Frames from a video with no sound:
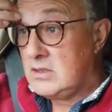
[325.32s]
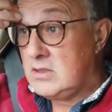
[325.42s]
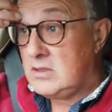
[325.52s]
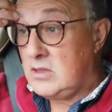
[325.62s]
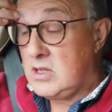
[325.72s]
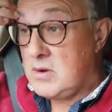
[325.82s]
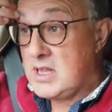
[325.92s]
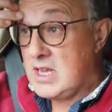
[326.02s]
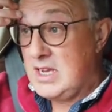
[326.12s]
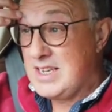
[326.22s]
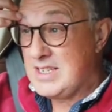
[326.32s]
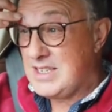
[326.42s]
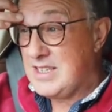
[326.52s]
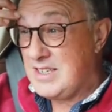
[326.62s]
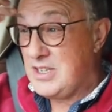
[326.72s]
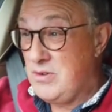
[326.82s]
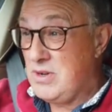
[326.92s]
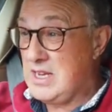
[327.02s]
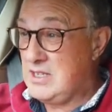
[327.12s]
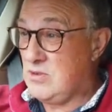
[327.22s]
although I think it's 2
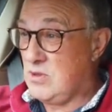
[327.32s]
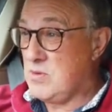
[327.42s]
lanes all the way